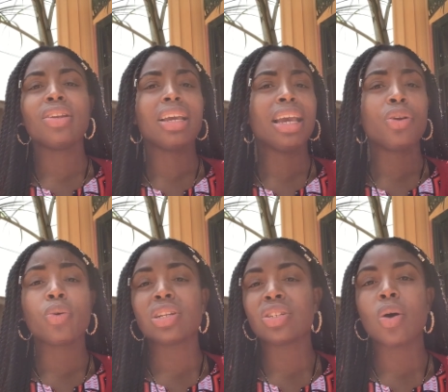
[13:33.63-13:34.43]
and or
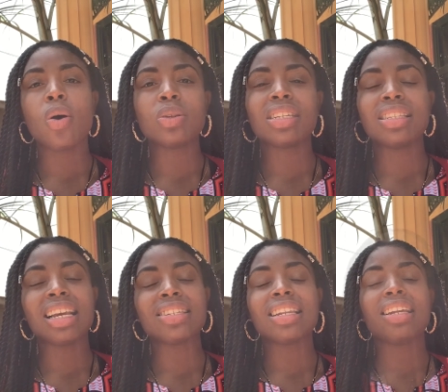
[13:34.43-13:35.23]
salts and
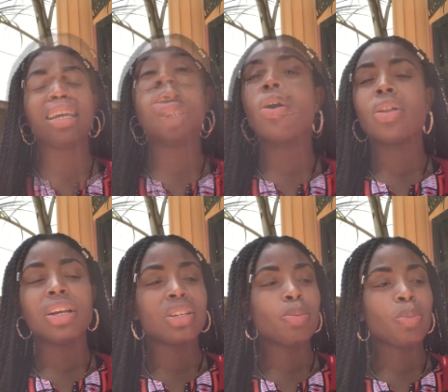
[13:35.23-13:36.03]
things of that nature,
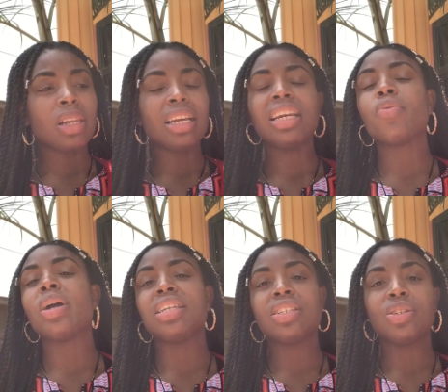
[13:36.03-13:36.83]
there's plenty of
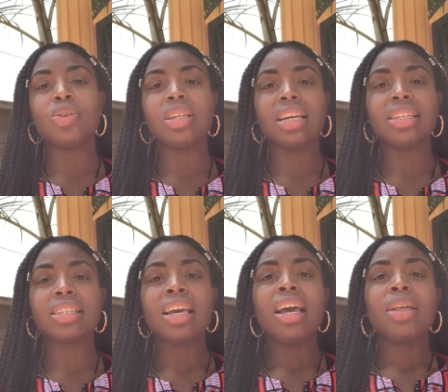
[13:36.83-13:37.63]
ways to do this
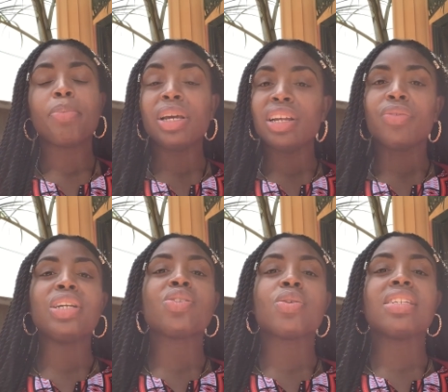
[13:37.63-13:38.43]
plenty of
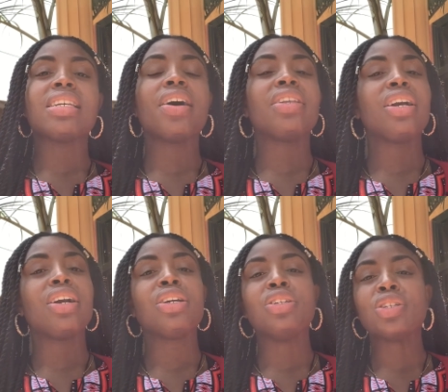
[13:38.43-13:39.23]
resources out
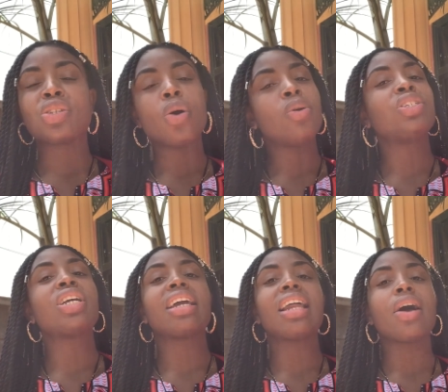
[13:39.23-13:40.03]
there. You just go and
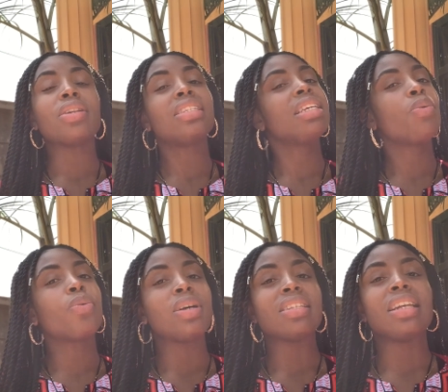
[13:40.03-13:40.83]
check it out and see what
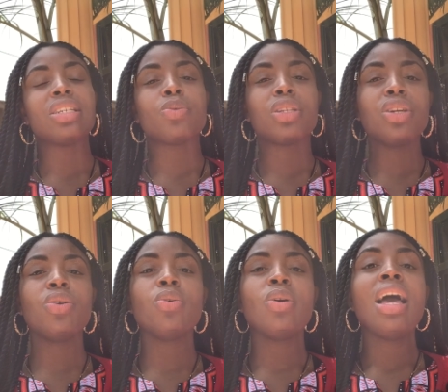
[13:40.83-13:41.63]
resonates with
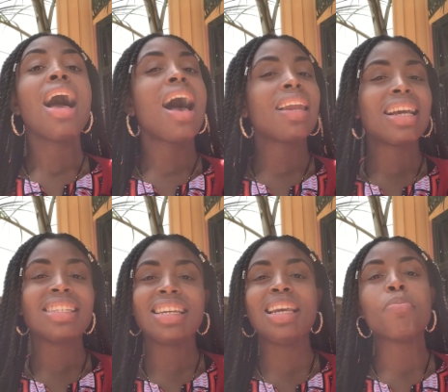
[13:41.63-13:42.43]
you. I like
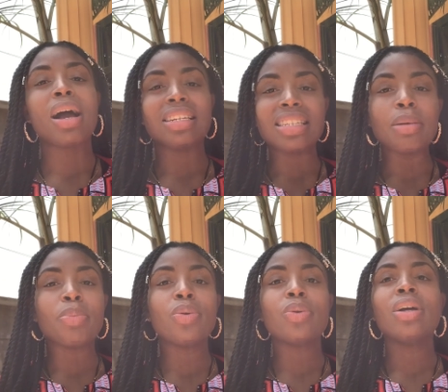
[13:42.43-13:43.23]
to keep mine
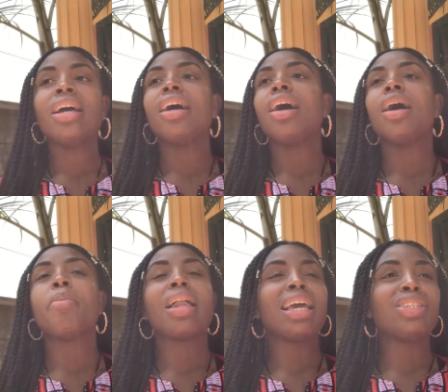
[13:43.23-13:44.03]
simple. Um,
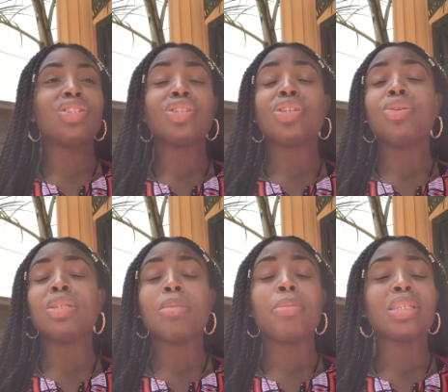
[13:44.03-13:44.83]
I like to just
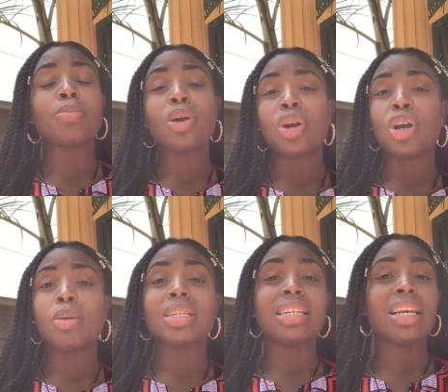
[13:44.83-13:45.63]
use maybe some
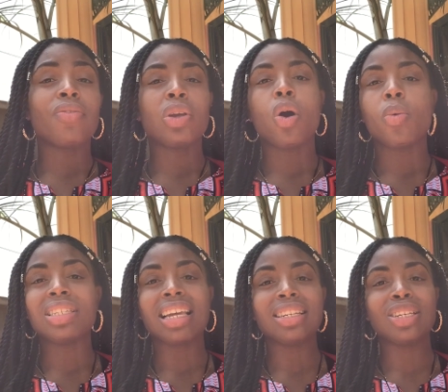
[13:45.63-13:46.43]
herbs. I definitely always
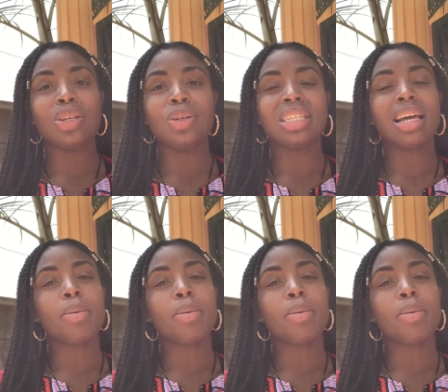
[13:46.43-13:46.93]
like to use uh,